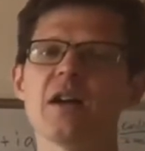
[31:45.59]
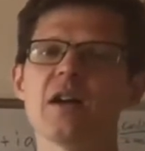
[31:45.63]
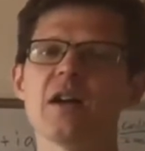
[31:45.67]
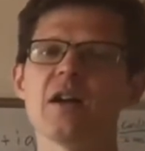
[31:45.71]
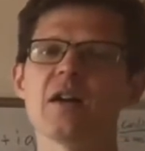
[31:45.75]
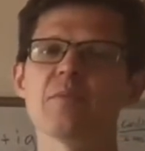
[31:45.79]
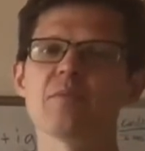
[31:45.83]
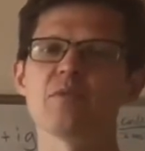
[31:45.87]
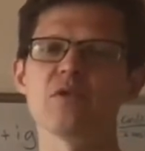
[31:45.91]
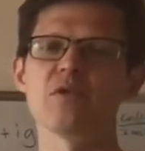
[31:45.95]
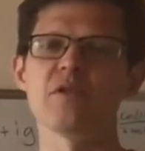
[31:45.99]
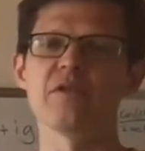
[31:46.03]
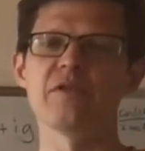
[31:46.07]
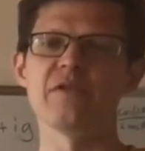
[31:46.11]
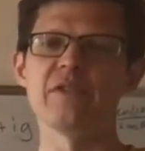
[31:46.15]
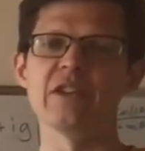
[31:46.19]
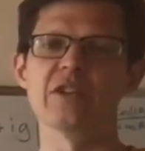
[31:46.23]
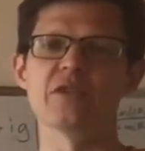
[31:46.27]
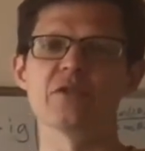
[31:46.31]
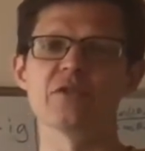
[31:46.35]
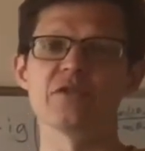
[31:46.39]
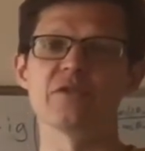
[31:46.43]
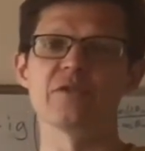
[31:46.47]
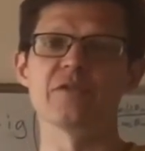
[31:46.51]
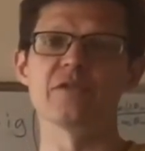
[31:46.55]
and broad
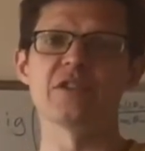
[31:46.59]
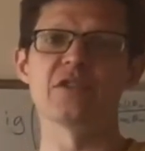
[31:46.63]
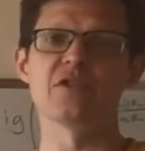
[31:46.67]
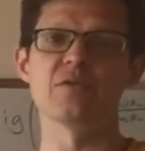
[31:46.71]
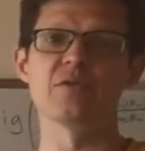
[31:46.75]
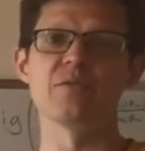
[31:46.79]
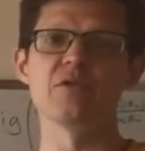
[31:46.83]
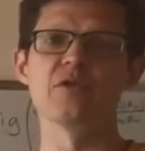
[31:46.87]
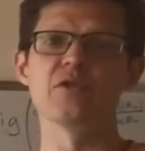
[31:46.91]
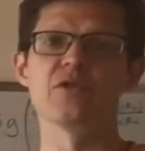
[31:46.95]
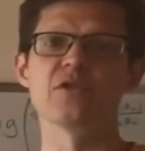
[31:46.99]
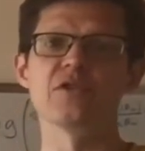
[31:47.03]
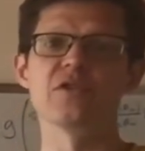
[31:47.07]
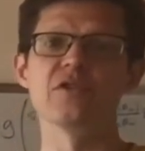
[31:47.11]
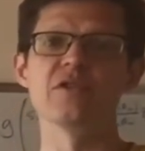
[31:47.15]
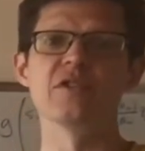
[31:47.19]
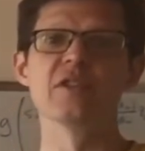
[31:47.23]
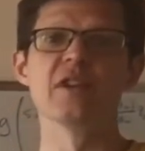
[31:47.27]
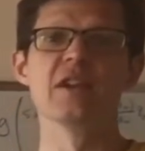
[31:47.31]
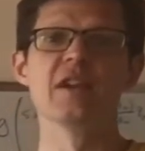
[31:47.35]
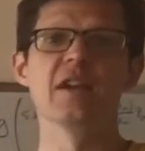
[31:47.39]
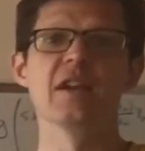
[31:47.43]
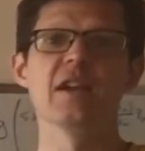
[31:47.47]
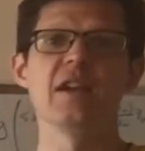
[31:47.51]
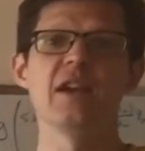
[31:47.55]
features of
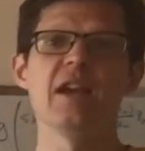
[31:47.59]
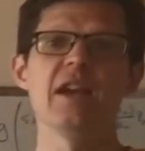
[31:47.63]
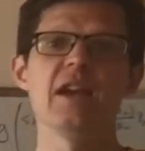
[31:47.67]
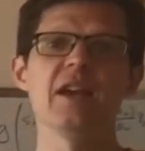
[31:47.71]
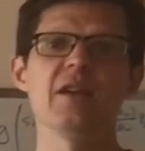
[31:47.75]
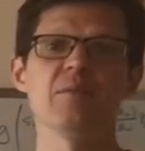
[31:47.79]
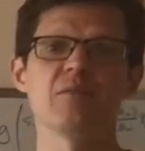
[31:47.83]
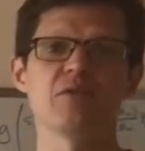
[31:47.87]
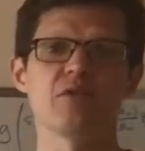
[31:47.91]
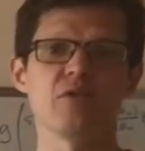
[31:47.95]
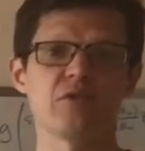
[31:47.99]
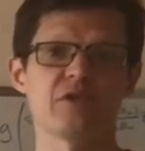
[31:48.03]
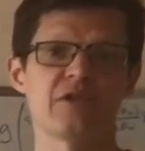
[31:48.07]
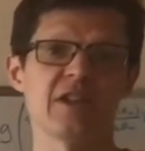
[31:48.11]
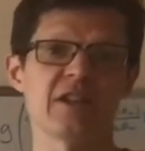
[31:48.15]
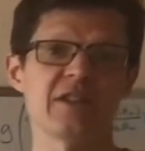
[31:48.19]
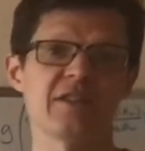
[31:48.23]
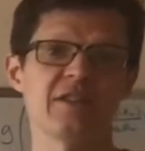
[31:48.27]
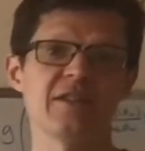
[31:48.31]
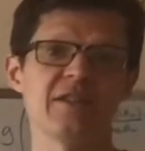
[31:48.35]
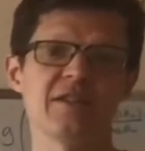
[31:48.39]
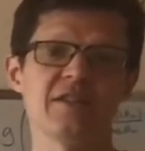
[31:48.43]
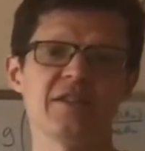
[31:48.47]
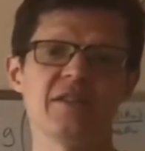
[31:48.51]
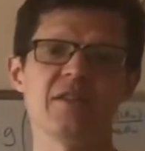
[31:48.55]
distributions in
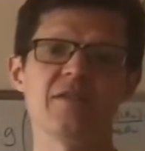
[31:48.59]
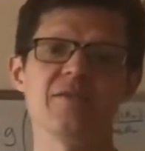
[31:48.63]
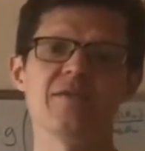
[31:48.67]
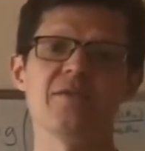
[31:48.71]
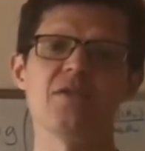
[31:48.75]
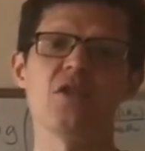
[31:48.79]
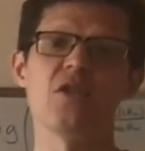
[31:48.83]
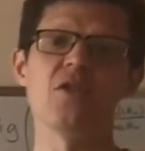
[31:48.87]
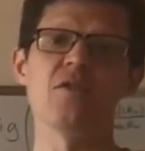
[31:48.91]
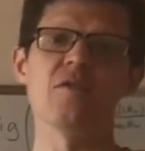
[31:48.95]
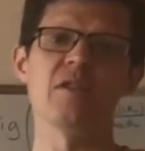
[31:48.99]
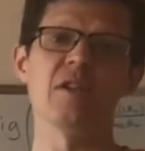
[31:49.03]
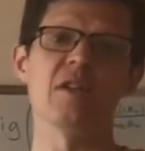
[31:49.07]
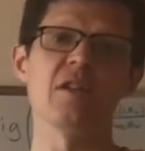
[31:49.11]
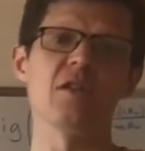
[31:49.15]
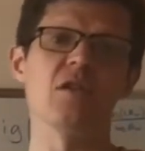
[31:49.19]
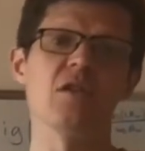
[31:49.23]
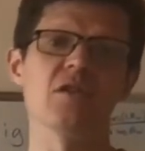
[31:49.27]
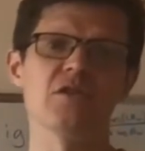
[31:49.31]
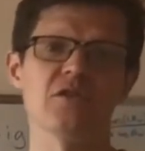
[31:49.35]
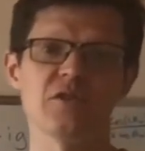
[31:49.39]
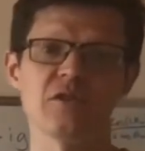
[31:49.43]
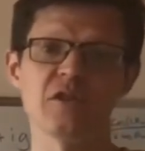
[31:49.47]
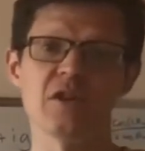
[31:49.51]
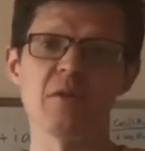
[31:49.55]
processes that involve a
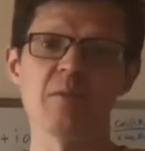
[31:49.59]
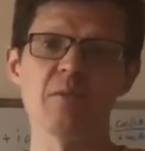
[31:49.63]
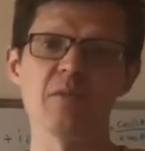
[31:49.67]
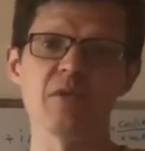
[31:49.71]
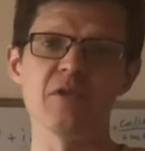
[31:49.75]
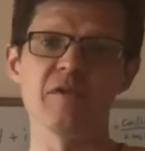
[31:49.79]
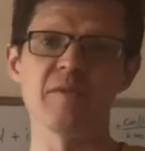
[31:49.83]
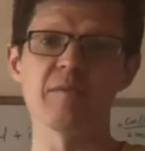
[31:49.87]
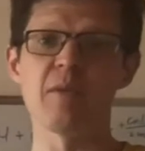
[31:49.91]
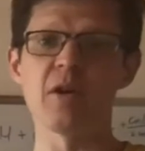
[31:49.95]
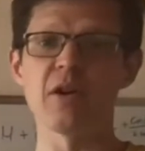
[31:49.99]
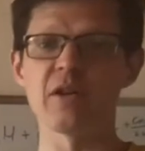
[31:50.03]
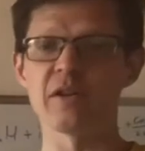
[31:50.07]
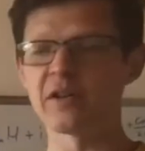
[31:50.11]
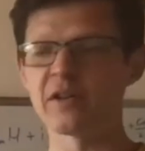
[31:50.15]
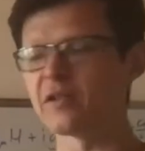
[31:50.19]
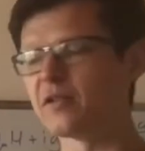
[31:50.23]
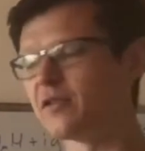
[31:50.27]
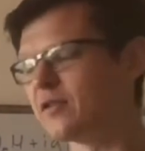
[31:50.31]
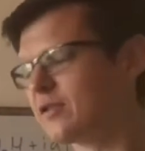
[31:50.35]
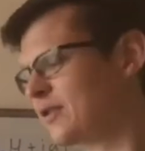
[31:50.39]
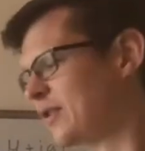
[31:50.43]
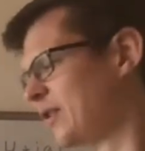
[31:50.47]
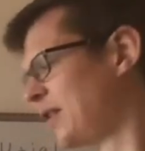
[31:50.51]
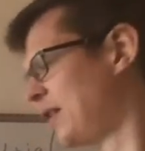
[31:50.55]
larger number of
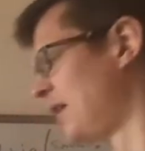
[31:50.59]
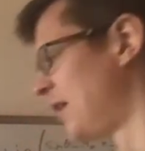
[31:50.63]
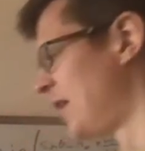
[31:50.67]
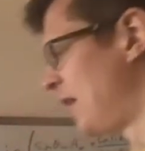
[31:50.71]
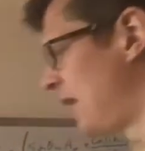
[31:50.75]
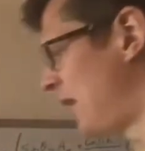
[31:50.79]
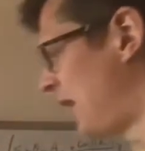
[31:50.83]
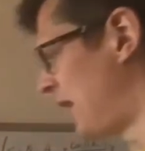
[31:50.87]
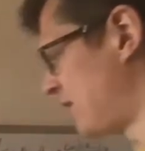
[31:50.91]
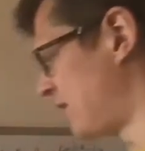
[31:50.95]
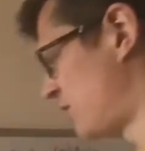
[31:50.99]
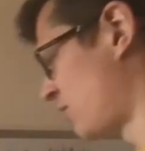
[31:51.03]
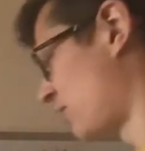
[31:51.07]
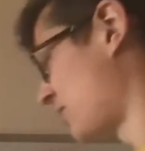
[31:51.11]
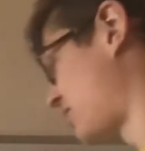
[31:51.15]
particles. And so it's